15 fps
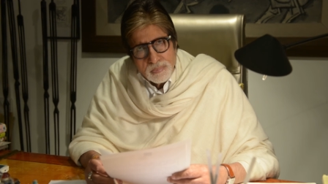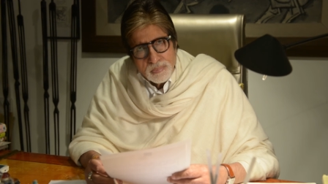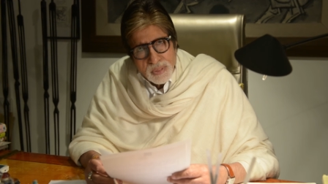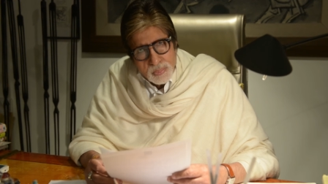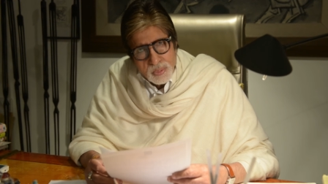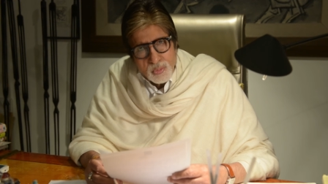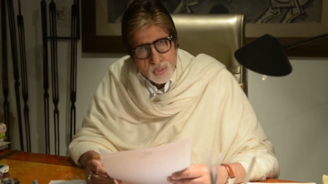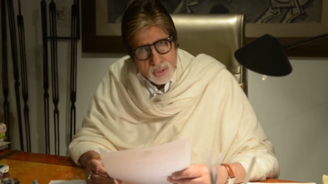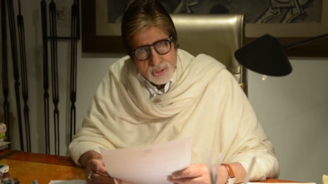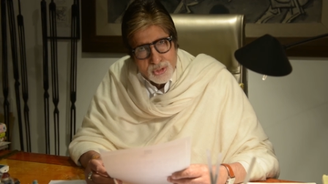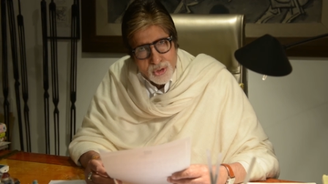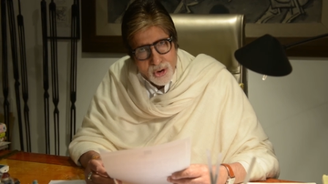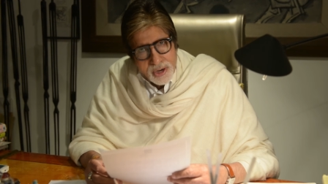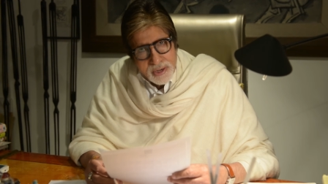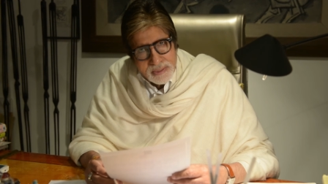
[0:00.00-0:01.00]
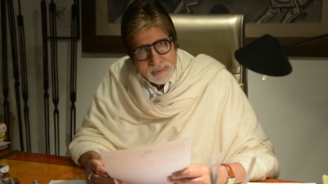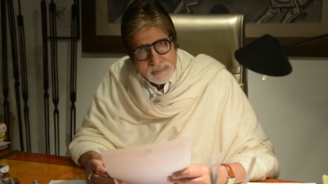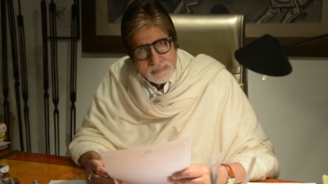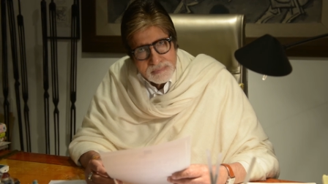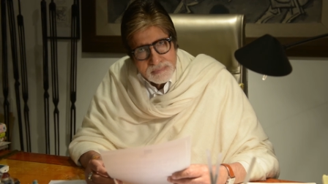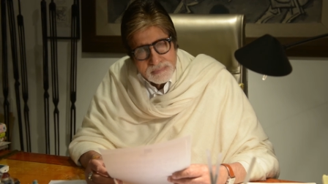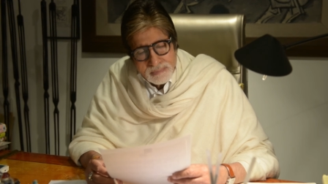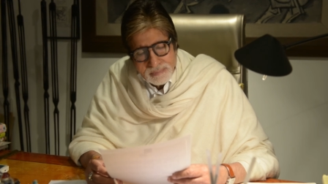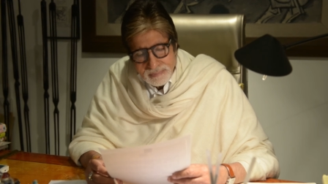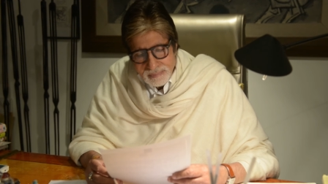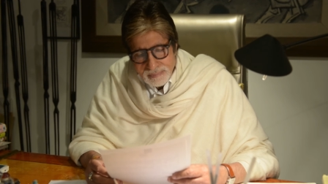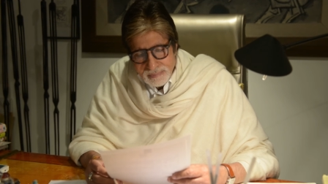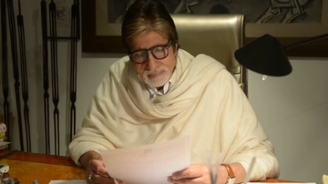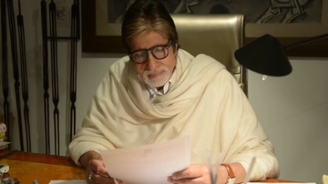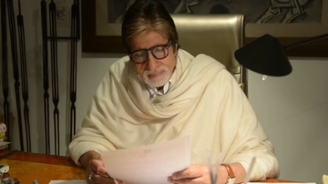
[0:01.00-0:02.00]
People will talk.
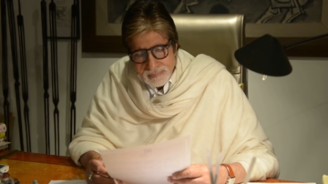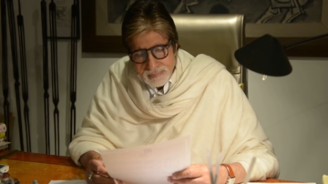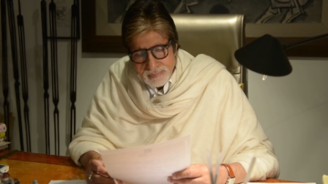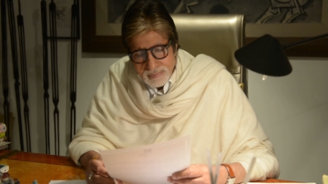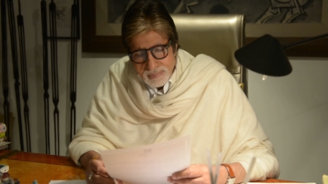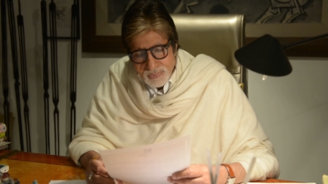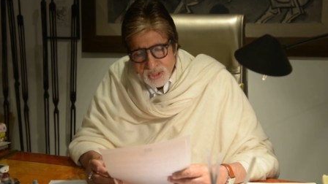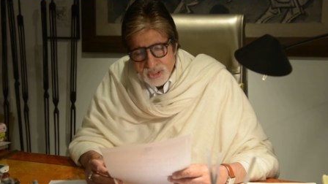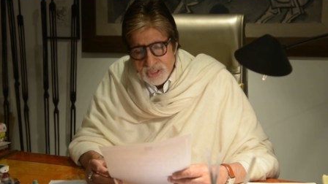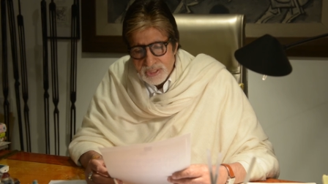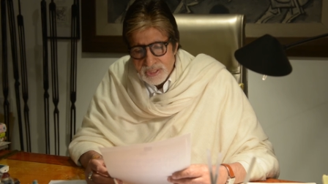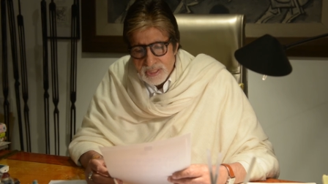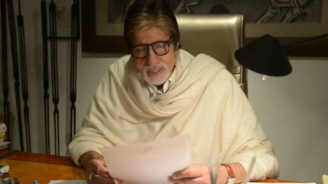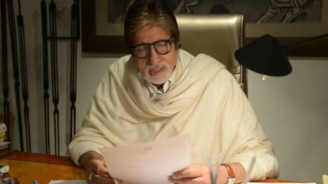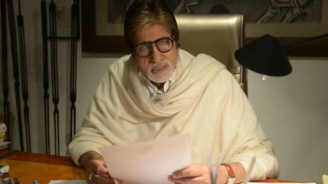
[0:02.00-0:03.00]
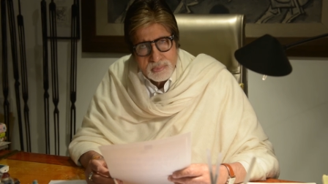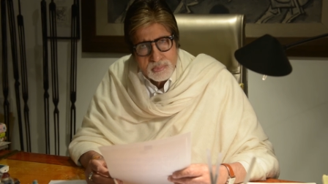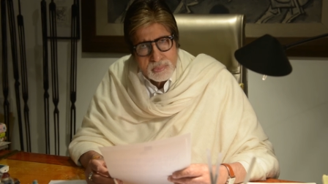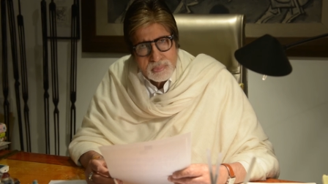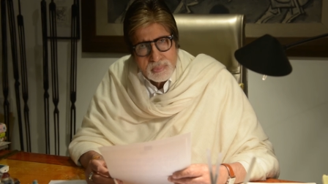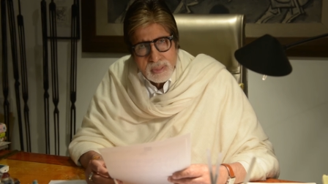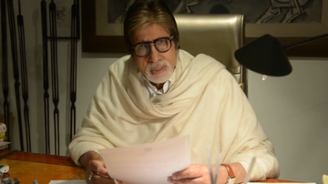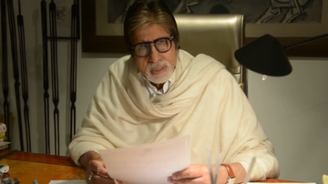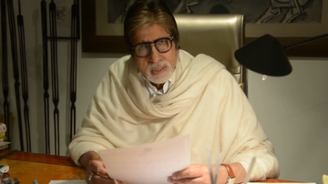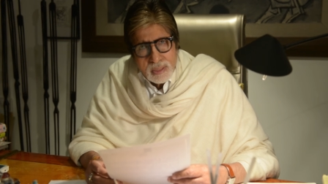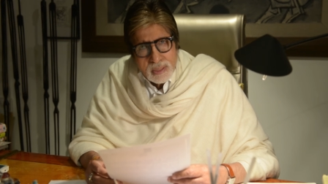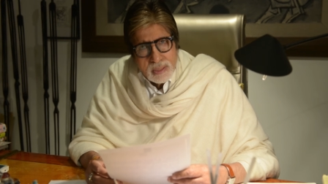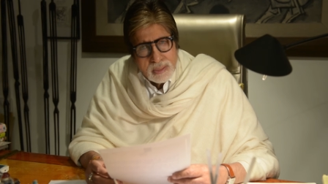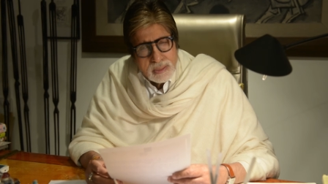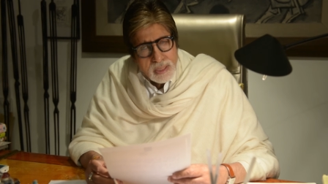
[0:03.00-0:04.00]
They shall say some
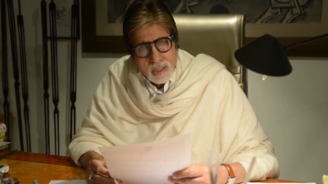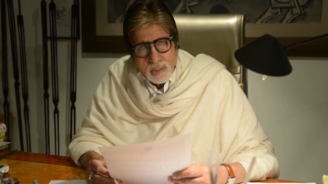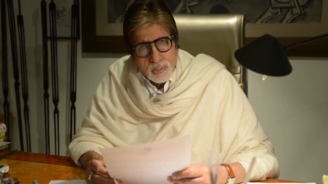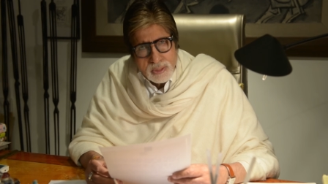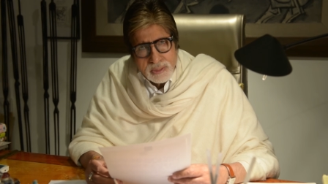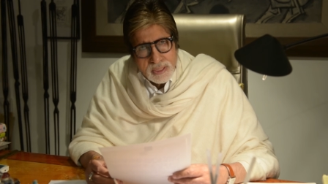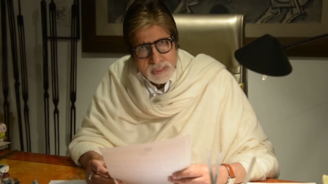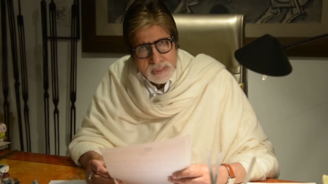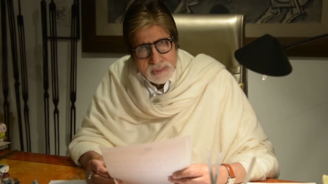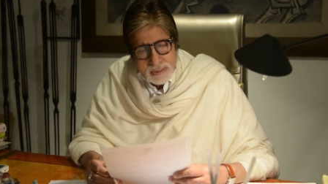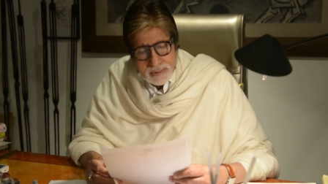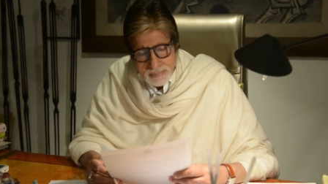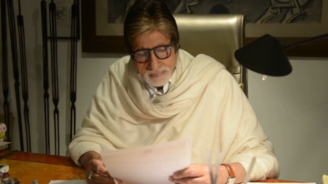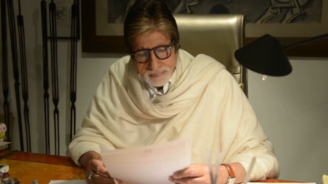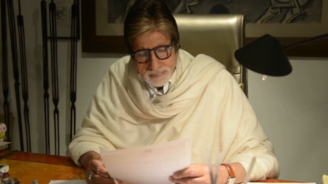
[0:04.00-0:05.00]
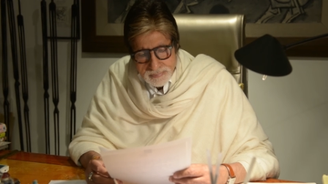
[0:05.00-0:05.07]
terrible things.